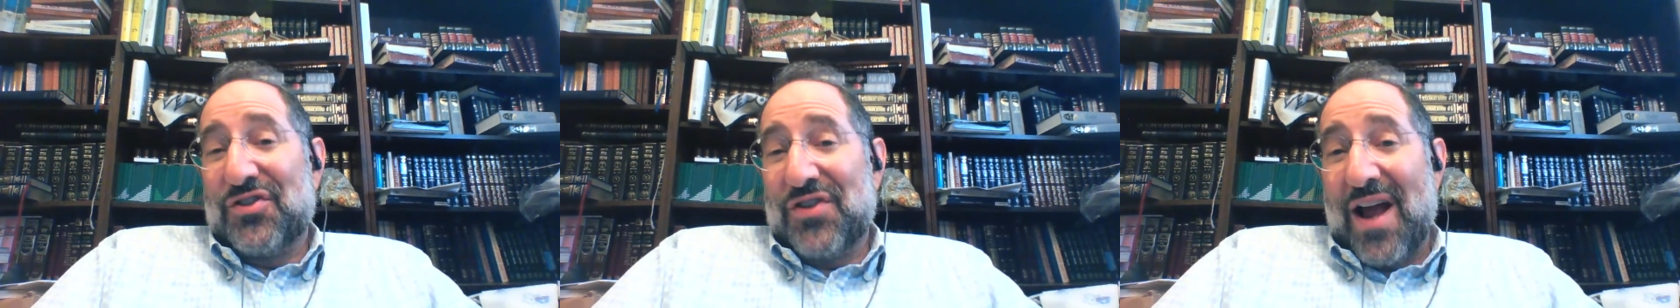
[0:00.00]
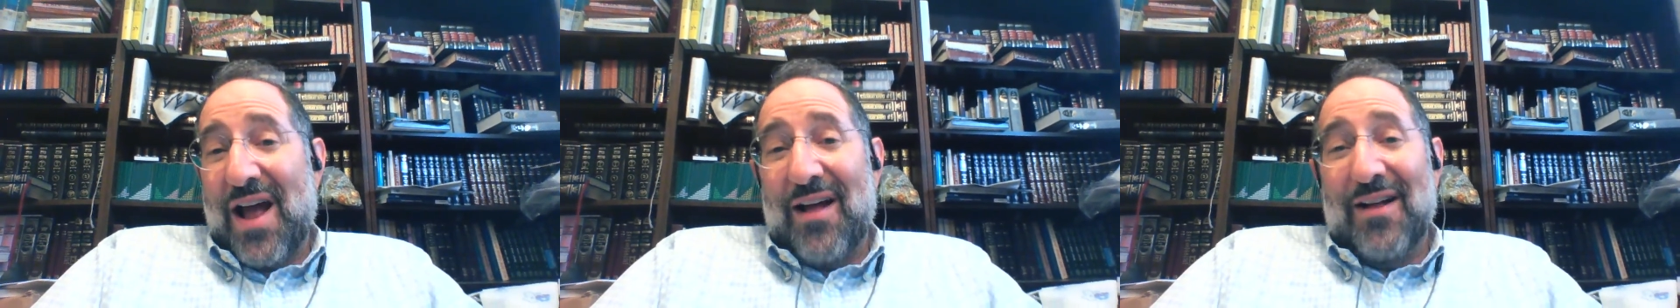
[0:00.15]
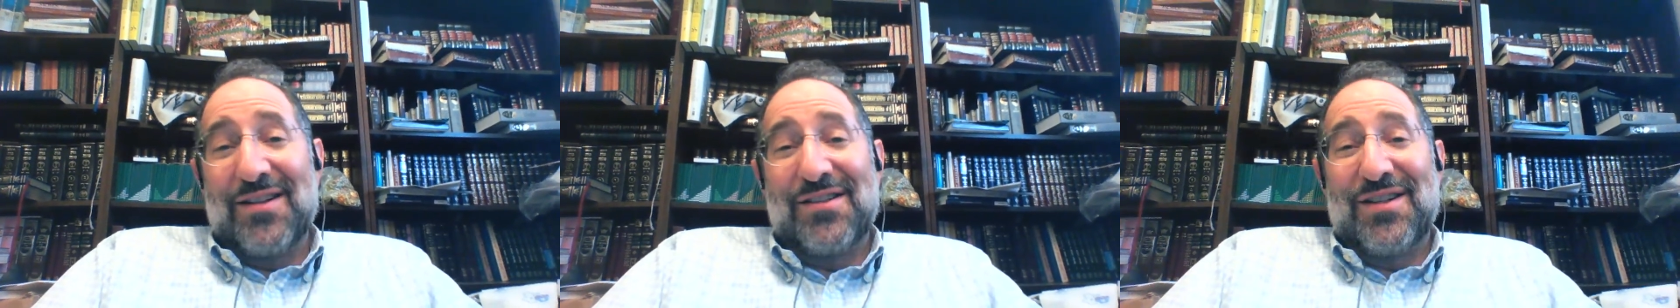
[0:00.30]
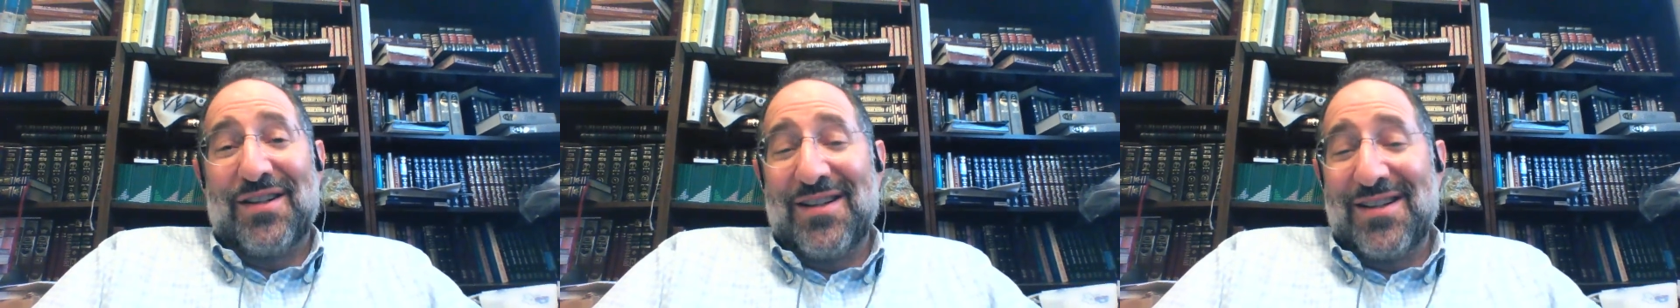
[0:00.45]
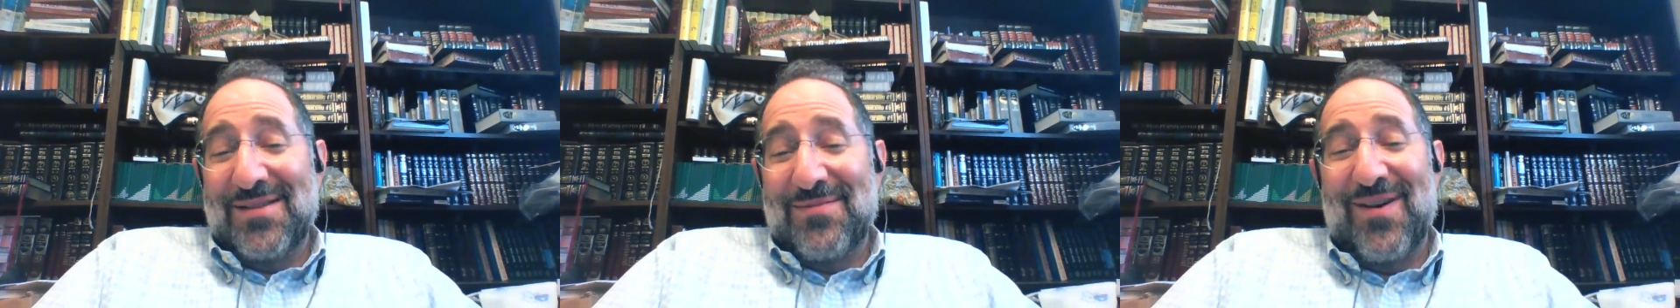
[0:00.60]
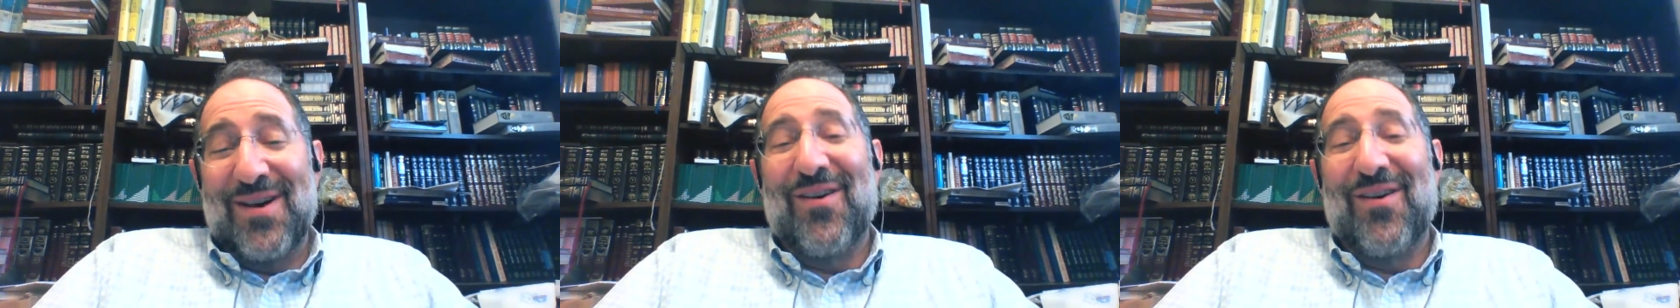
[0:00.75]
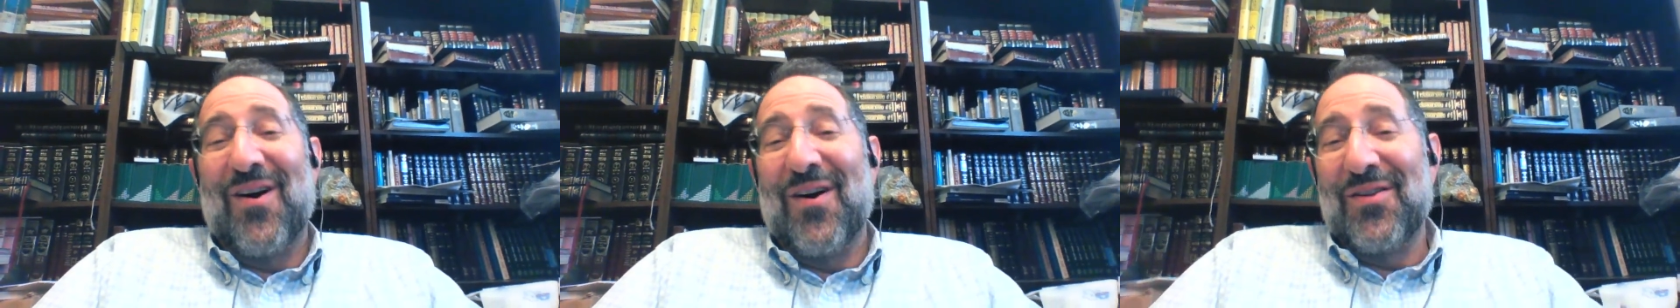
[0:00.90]
challenges,
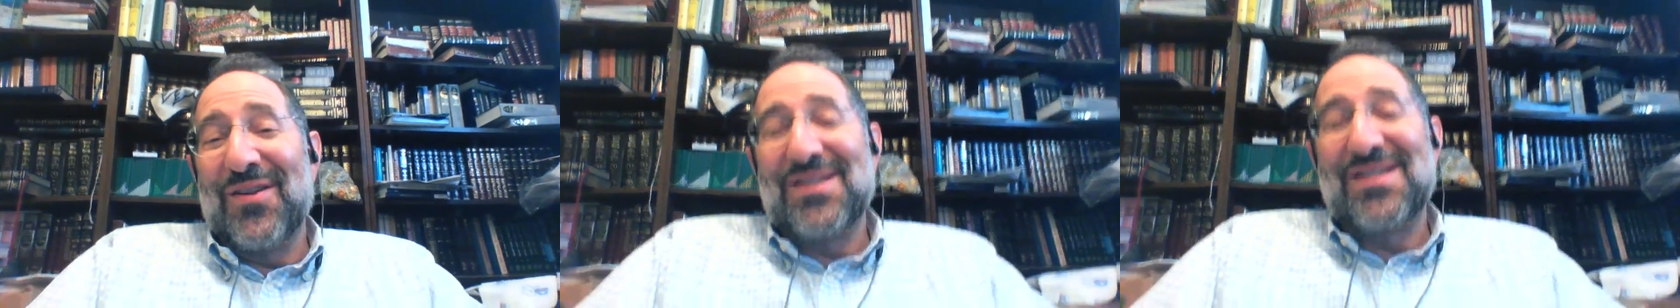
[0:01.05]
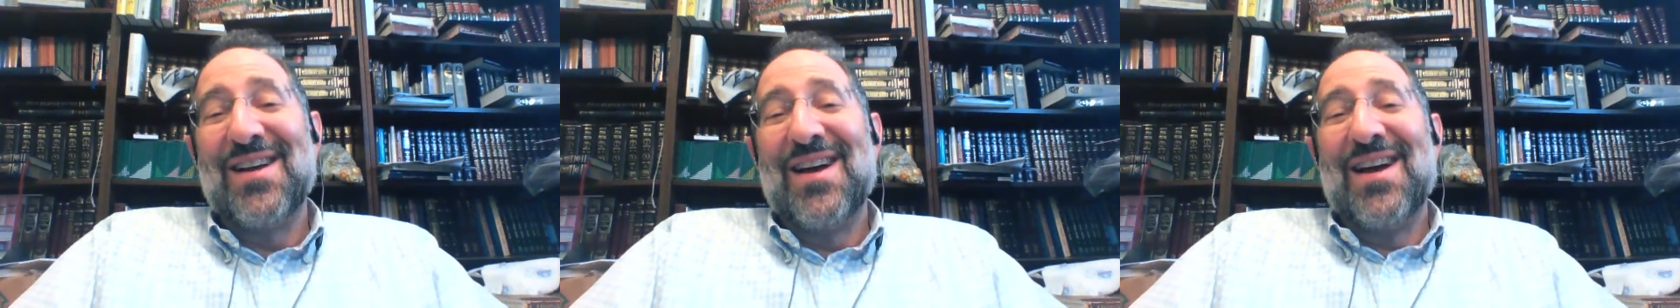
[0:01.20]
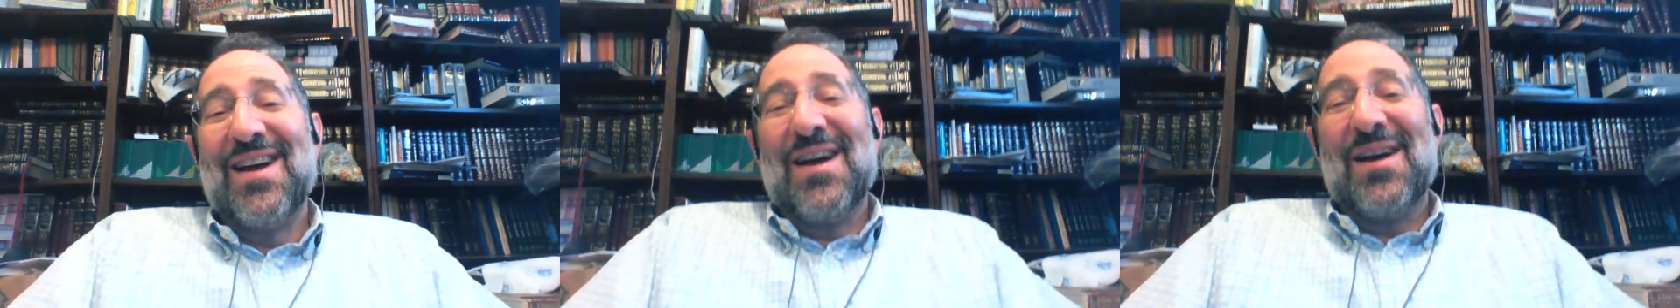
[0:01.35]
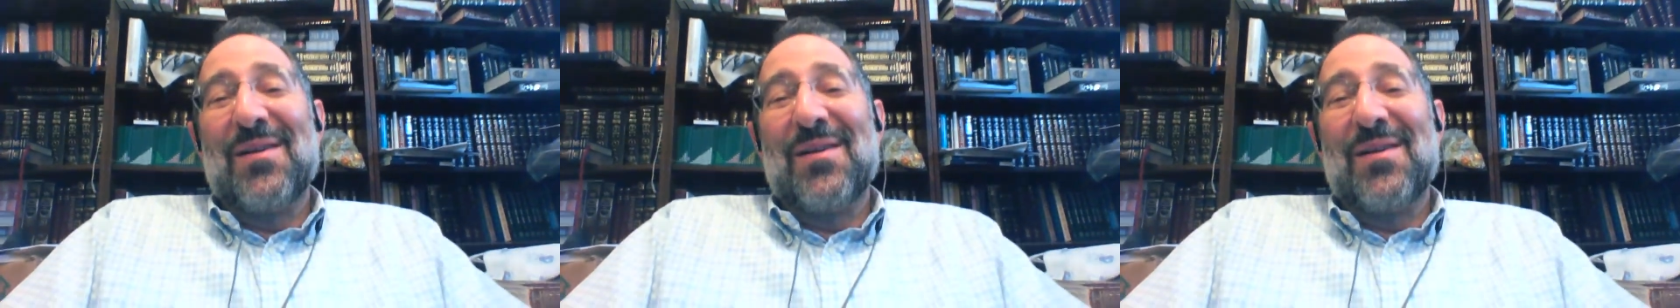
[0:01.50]
about all this